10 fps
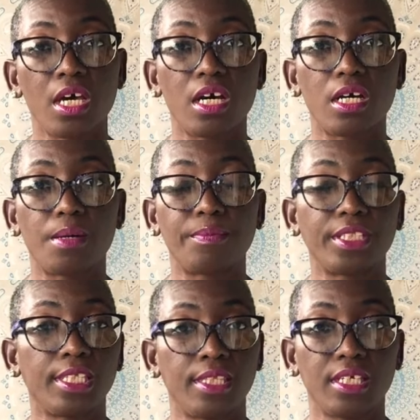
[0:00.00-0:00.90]

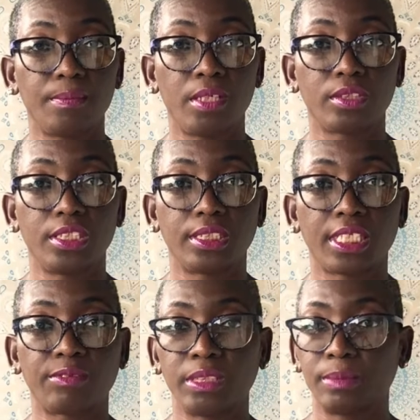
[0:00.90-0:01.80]
The thing about it is that
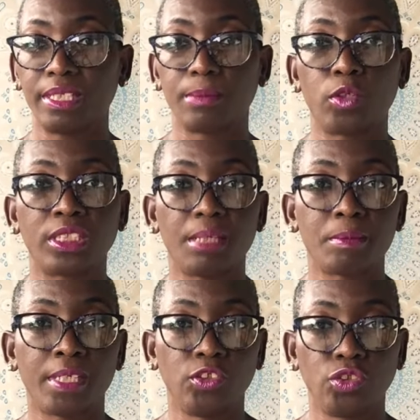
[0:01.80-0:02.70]
I've been spending more time
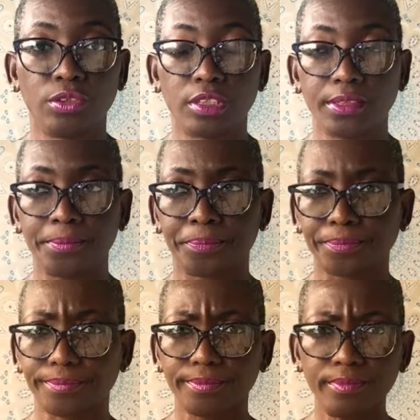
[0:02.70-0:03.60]
in my journal,
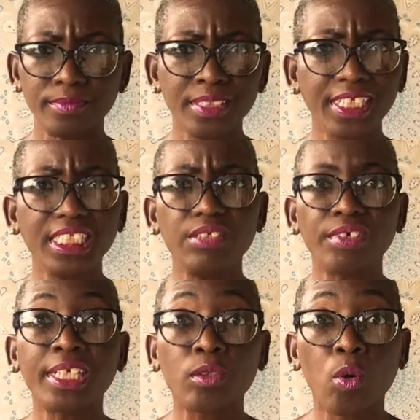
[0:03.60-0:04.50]
and
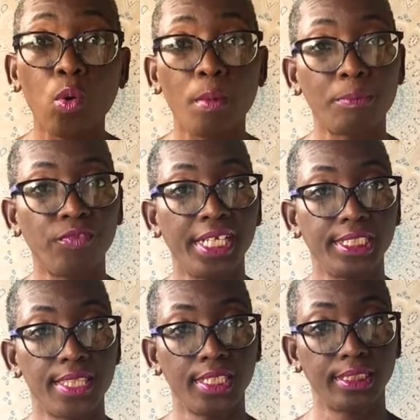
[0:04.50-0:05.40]
even at home I'm
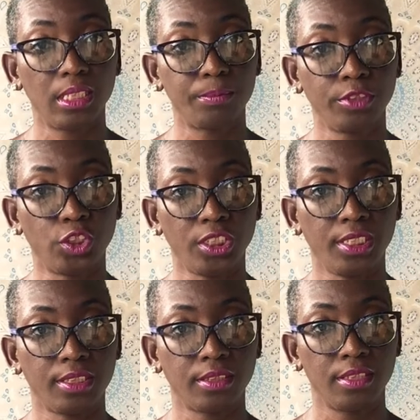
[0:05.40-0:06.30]
finding things to
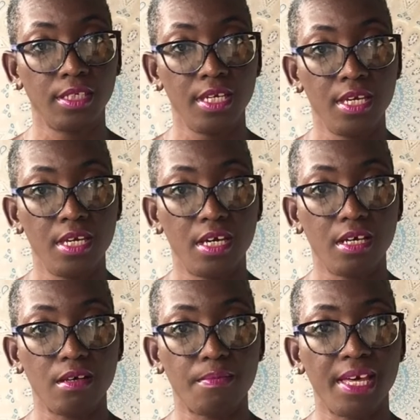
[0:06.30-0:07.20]
appreciate.
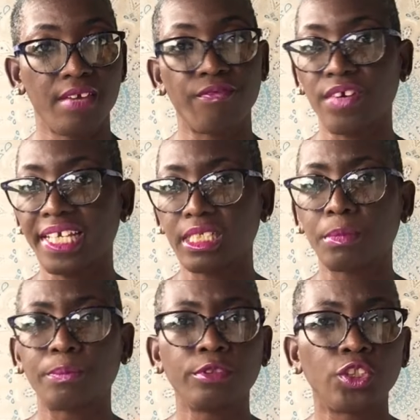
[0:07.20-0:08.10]
I find I'm
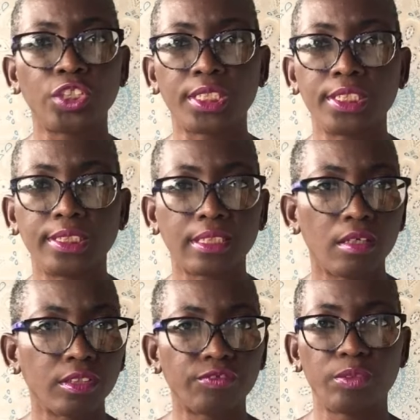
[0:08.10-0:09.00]
appreciating the
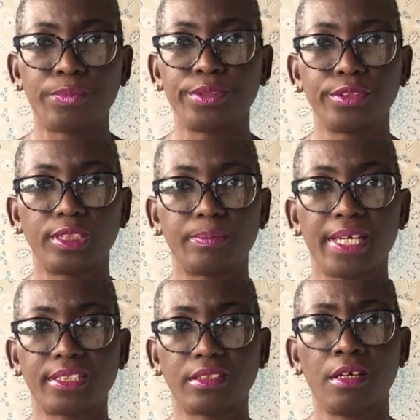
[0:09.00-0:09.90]
sound of the birds
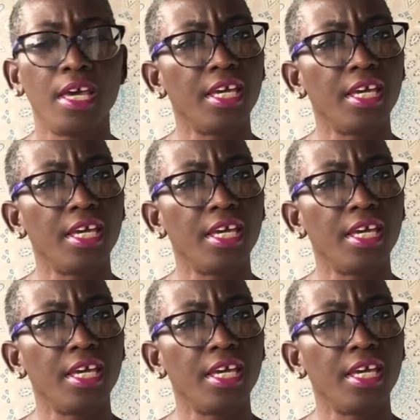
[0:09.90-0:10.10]
better.